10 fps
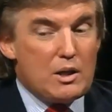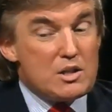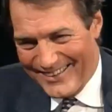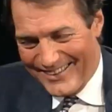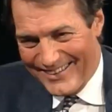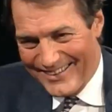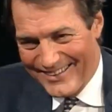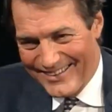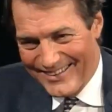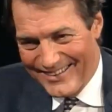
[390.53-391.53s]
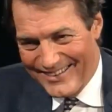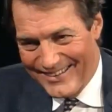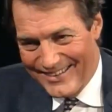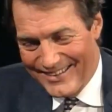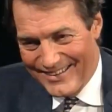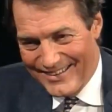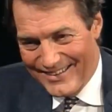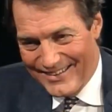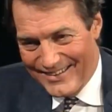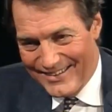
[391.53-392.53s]
And some people did give up, I have to
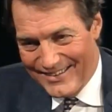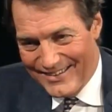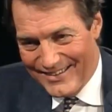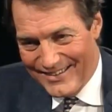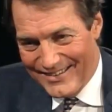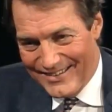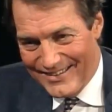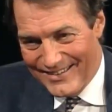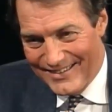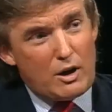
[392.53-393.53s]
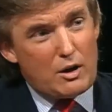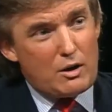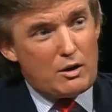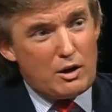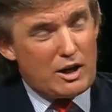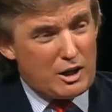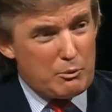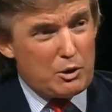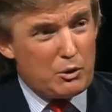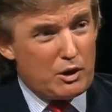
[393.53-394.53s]
tell you, Charlie. And you know, you're not
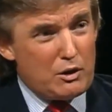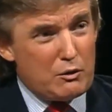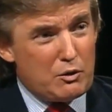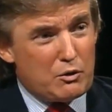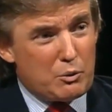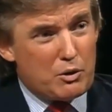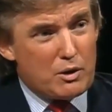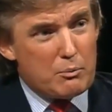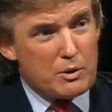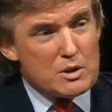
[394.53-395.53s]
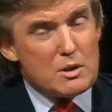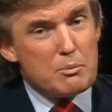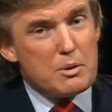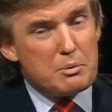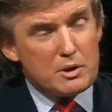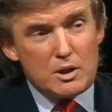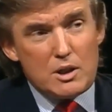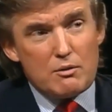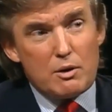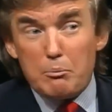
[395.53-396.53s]
going to be doing interviews with them. But some people
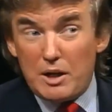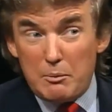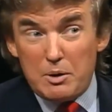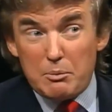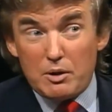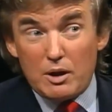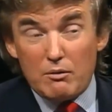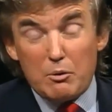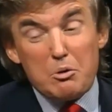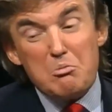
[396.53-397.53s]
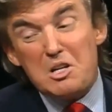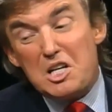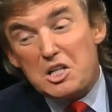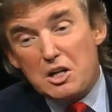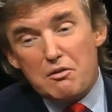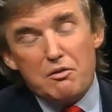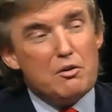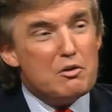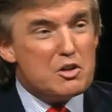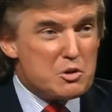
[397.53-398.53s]
did give up. Many people gave up. And many
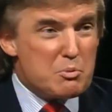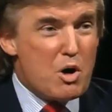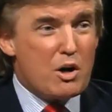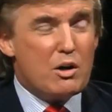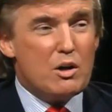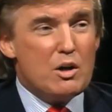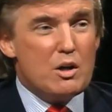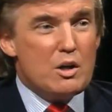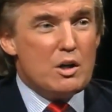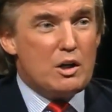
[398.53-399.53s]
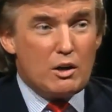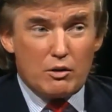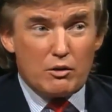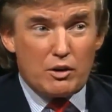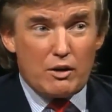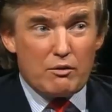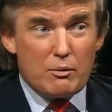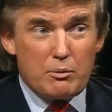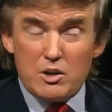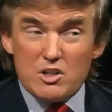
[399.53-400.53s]
tough, smart killers
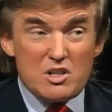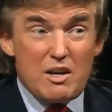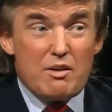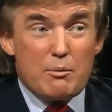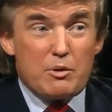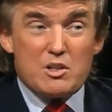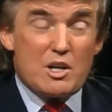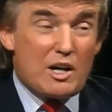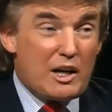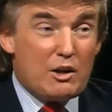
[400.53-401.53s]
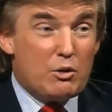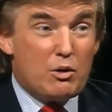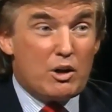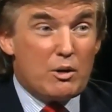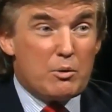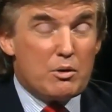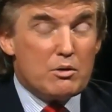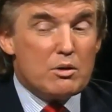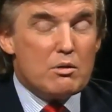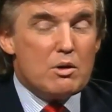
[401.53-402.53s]
gave up. They just gave up. They said, I can't do it
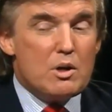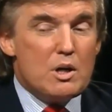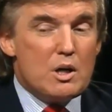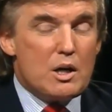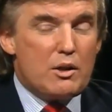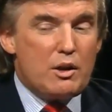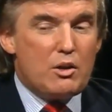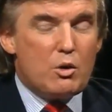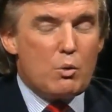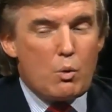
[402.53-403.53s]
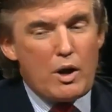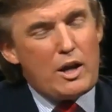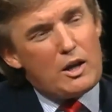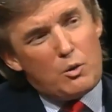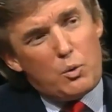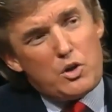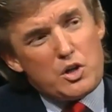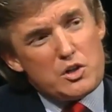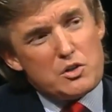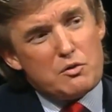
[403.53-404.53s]
anymore. So I think the way in
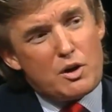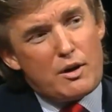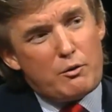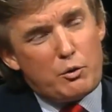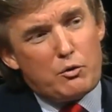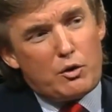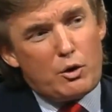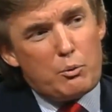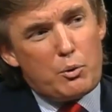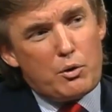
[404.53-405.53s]
which I survived was very